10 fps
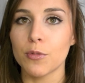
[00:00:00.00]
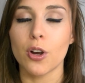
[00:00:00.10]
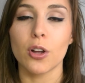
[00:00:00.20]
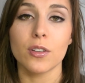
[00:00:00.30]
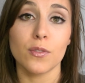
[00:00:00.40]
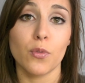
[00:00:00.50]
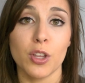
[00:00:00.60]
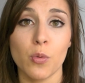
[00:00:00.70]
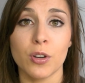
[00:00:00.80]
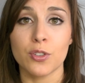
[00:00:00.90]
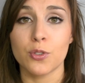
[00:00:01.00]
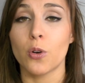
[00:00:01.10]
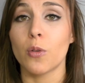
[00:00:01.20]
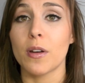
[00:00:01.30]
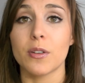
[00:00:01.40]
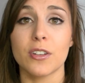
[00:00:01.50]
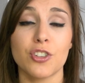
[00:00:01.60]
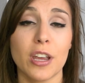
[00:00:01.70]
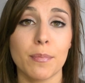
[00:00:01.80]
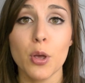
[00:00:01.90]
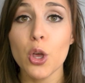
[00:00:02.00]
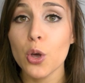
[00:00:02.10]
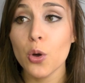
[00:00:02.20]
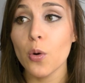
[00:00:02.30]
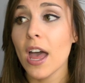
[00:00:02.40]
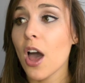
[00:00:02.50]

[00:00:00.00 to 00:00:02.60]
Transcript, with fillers: regardless of what you want to store, whether it's shampoo